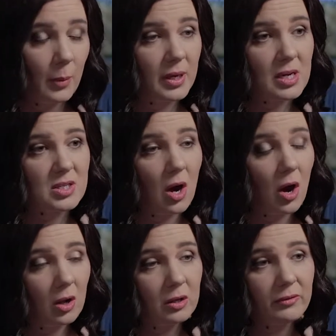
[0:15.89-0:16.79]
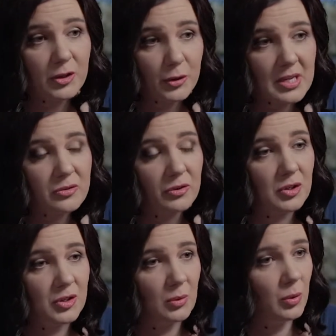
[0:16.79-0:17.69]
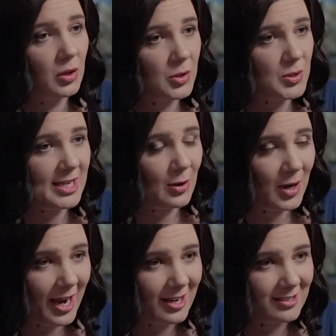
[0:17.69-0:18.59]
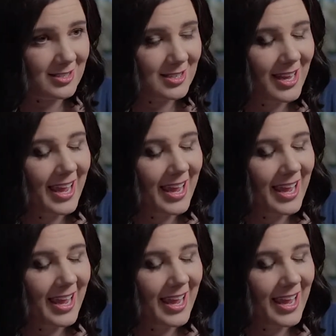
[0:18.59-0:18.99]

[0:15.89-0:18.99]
because all of our transfers are done with ultrasound guidance,